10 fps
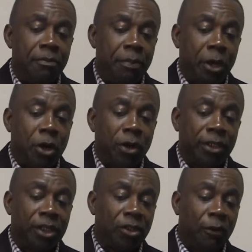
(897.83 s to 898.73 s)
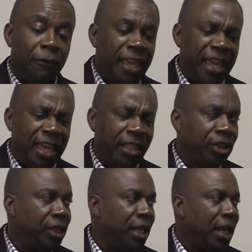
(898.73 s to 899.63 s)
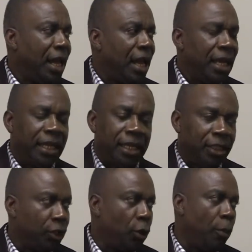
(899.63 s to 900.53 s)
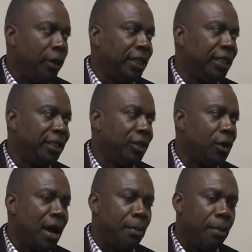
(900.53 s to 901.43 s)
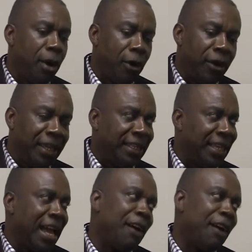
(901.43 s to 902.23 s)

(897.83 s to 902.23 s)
because she's of age, and there is nobody, you know, among the